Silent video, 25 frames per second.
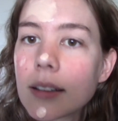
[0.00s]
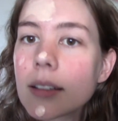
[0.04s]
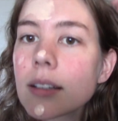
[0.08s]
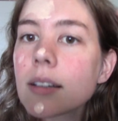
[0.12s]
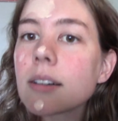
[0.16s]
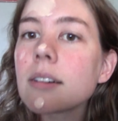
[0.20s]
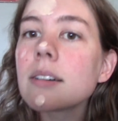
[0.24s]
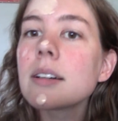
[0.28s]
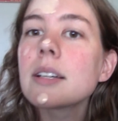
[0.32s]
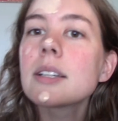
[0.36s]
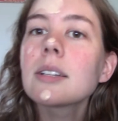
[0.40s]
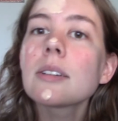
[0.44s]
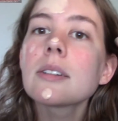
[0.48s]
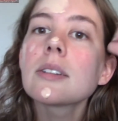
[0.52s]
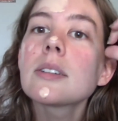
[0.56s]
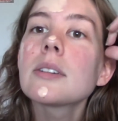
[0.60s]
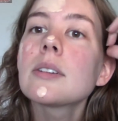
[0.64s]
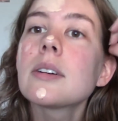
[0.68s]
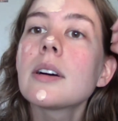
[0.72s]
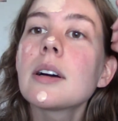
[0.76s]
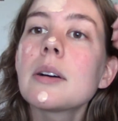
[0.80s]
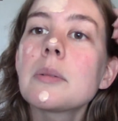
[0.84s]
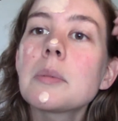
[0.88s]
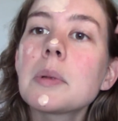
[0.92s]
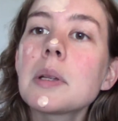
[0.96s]
Oh, I don't know
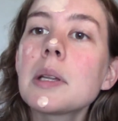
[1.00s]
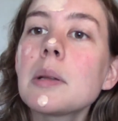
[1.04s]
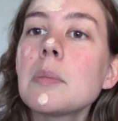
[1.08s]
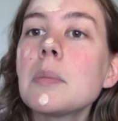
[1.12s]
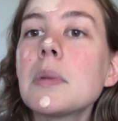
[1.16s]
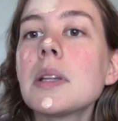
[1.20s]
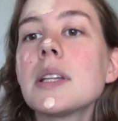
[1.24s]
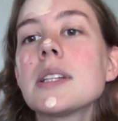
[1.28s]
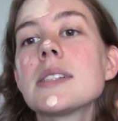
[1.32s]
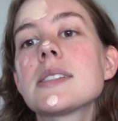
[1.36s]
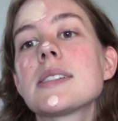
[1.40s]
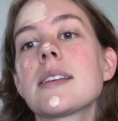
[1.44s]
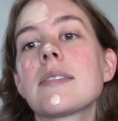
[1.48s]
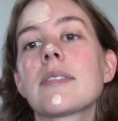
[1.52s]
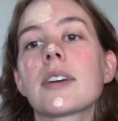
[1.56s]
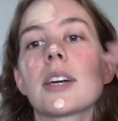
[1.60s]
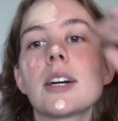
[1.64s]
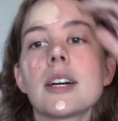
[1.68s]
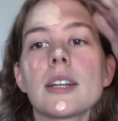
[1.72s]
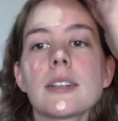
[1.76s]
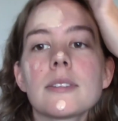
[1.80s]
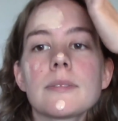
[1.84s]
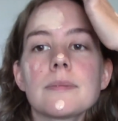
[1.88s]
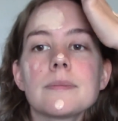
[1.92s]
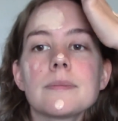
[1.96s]
how many minutes I've got.